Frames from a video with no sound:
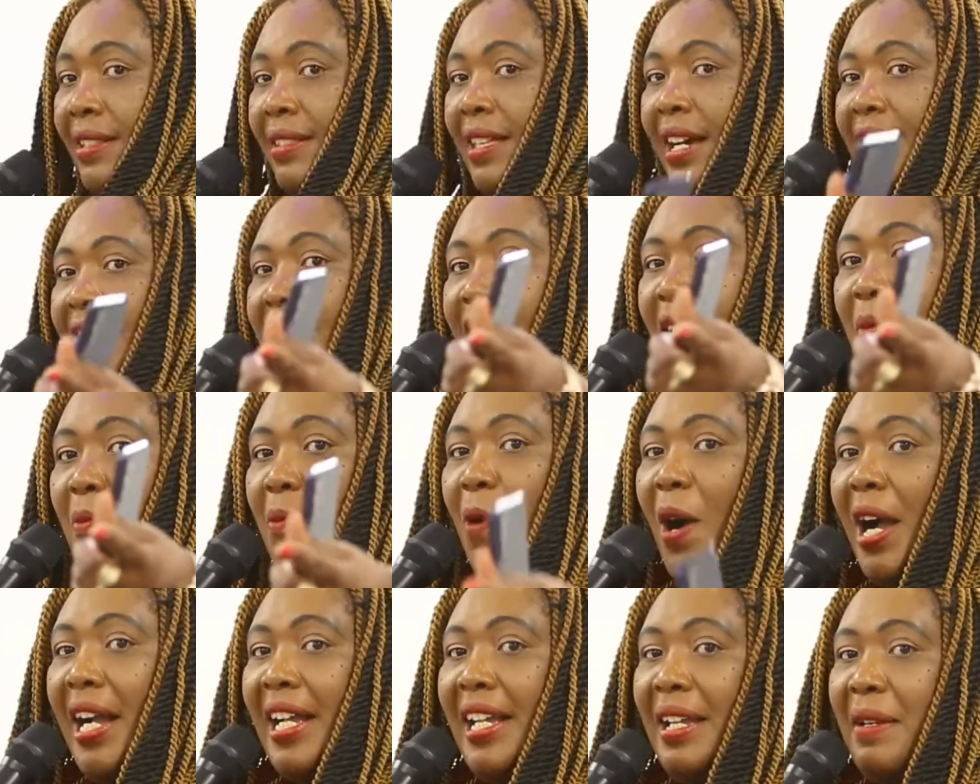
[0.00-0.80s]
That is
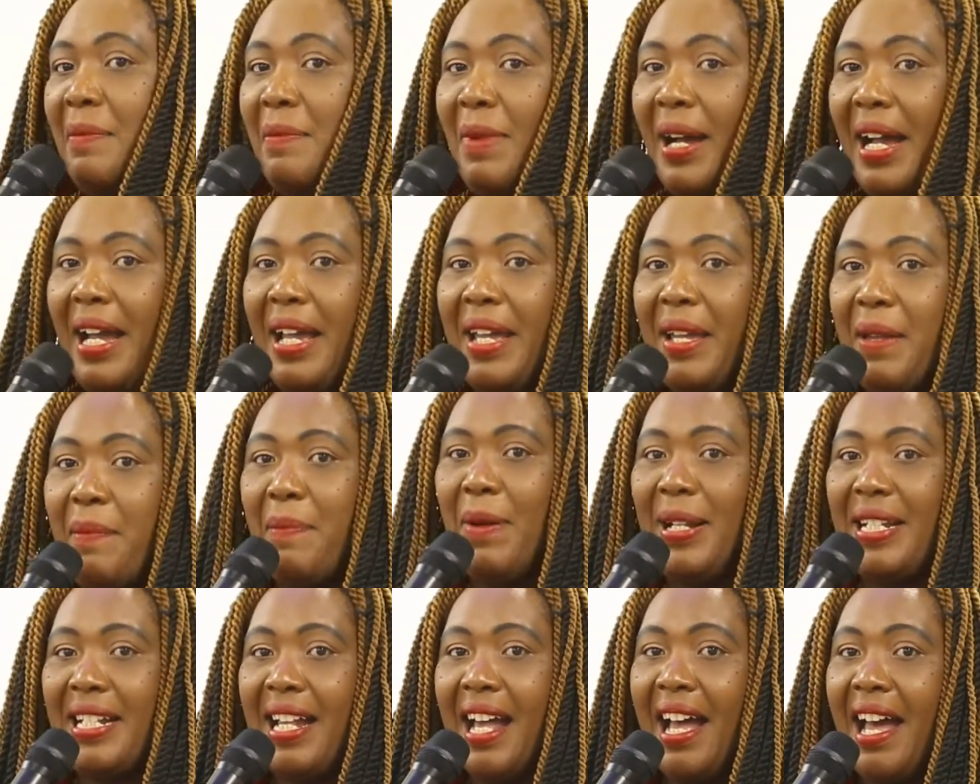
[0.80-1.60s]
Mwangi, my
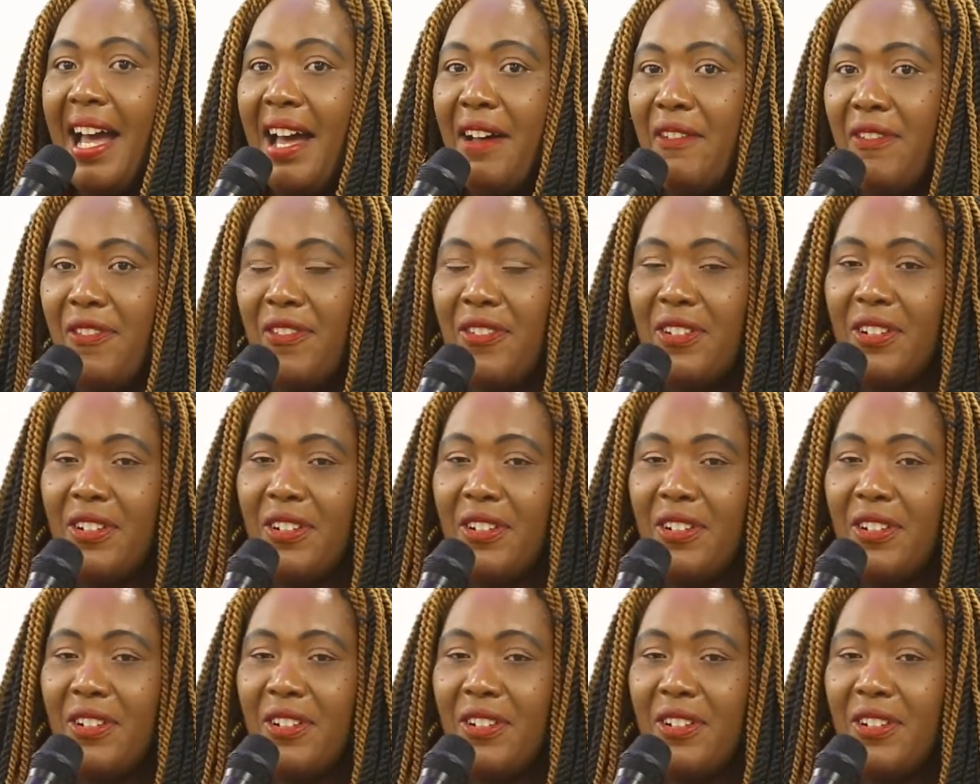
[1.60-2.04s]
better half,